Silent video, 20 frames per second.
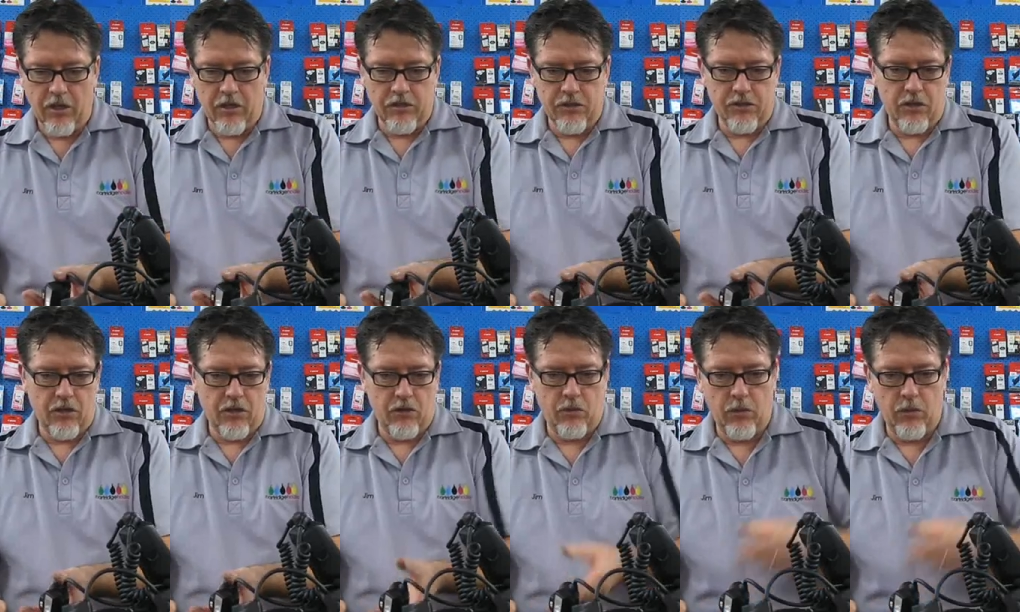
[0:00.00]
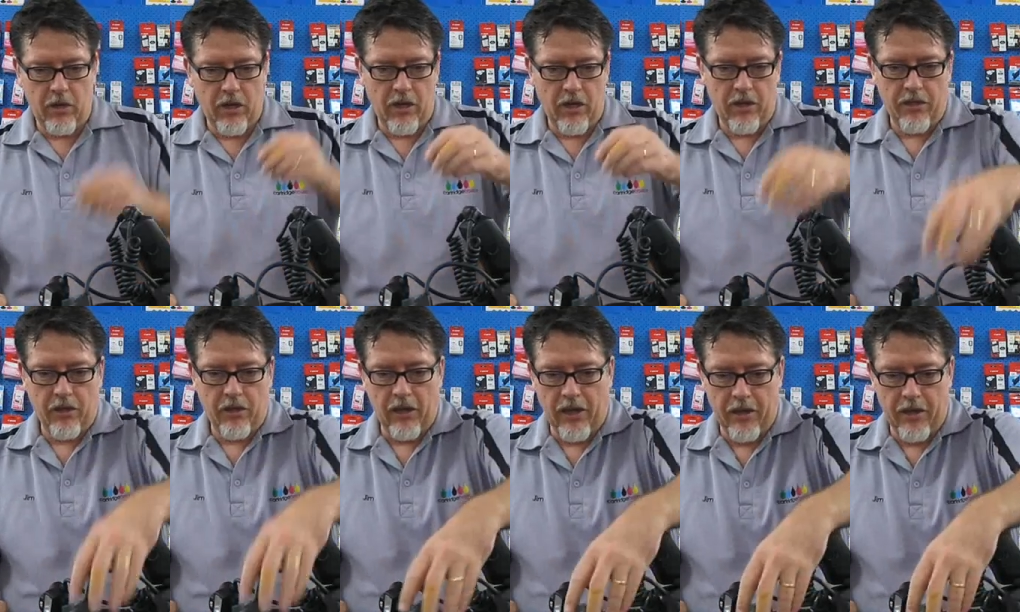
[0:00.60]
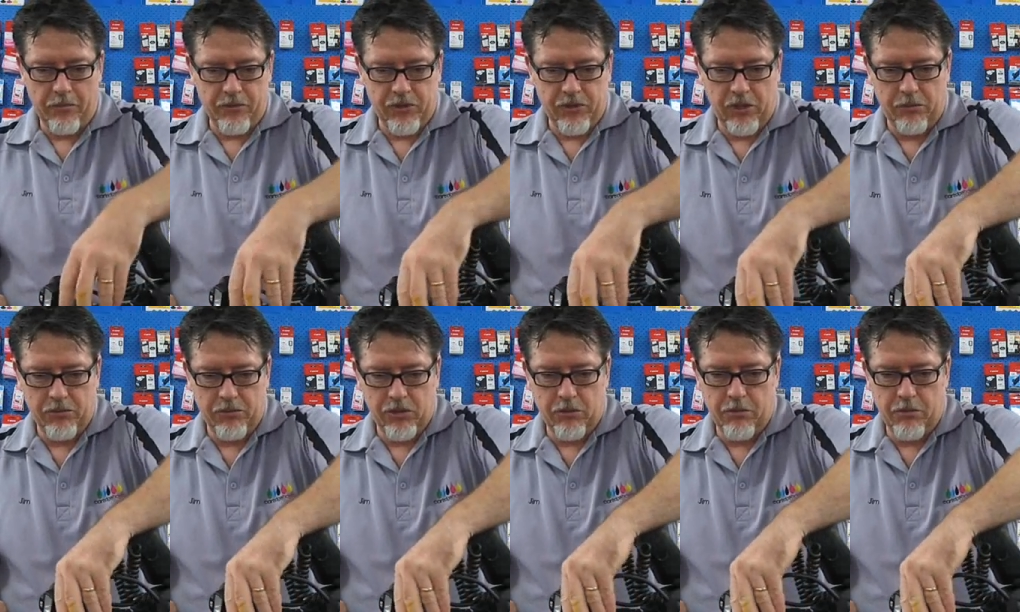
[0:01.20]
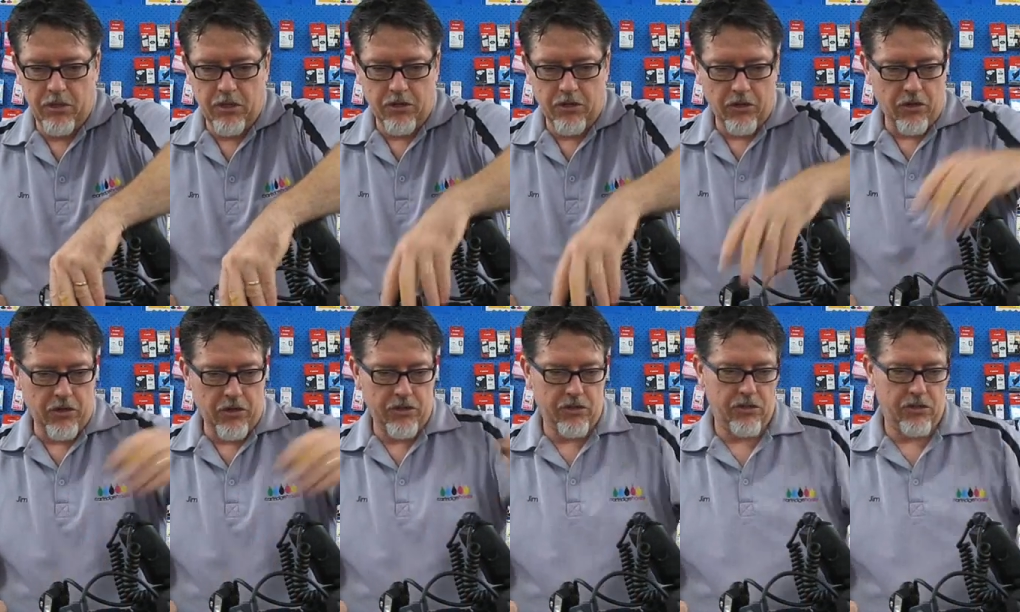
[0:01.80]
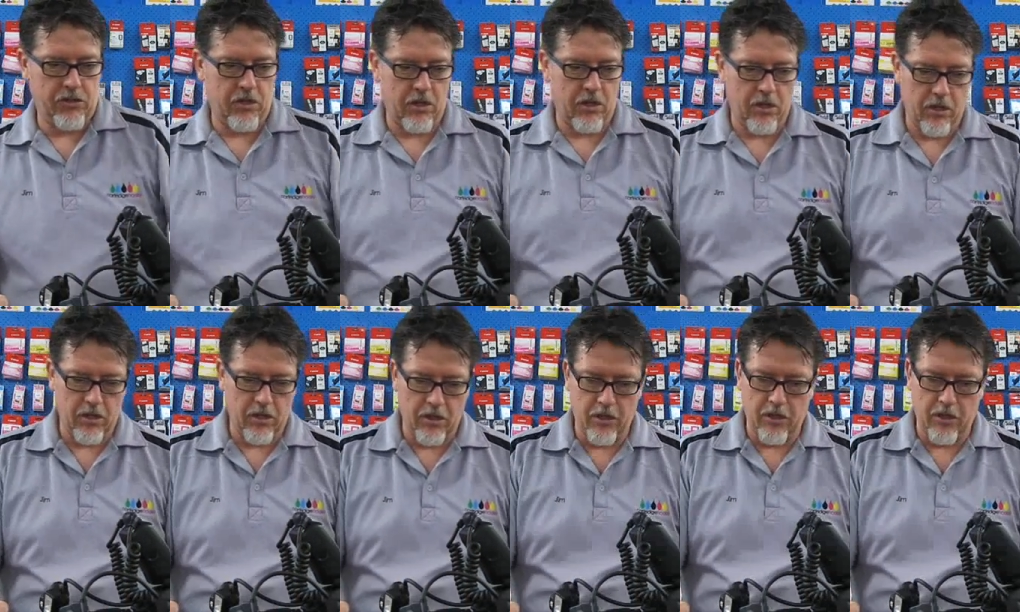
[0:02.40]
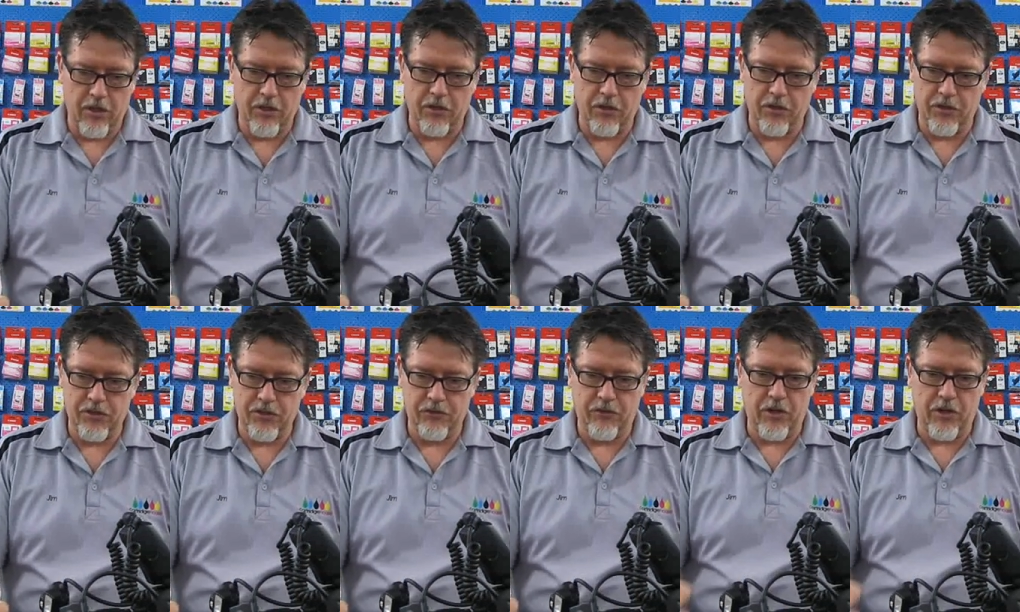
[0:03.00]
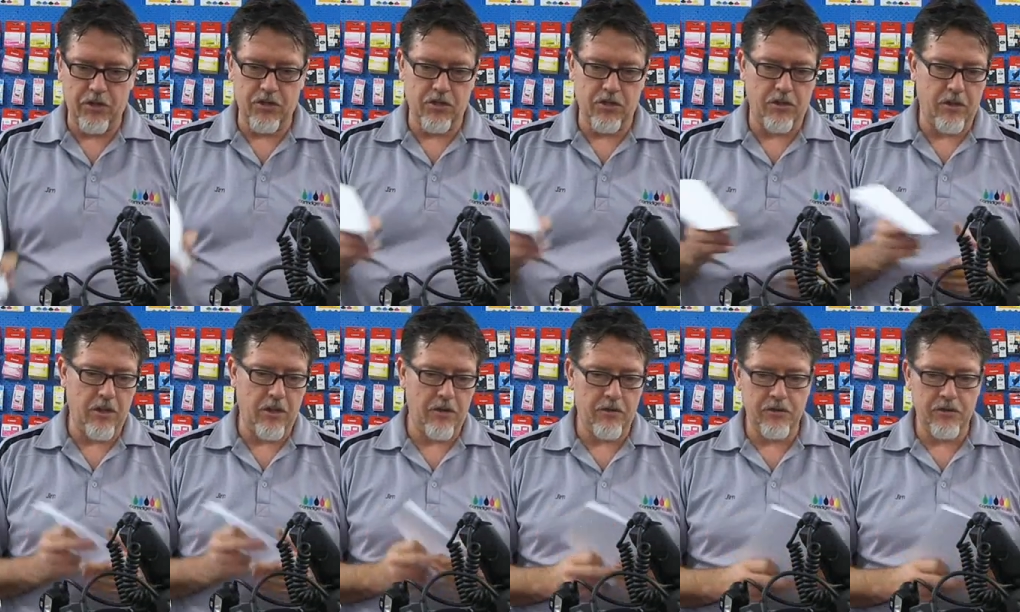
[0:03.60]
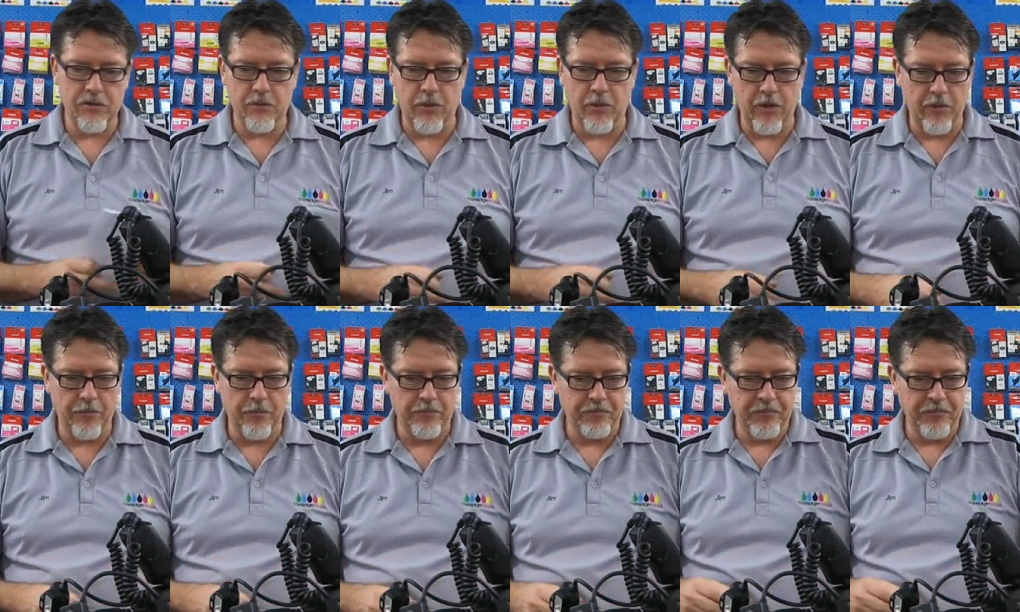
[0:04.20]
So the lamp seems to be a nice function there as well.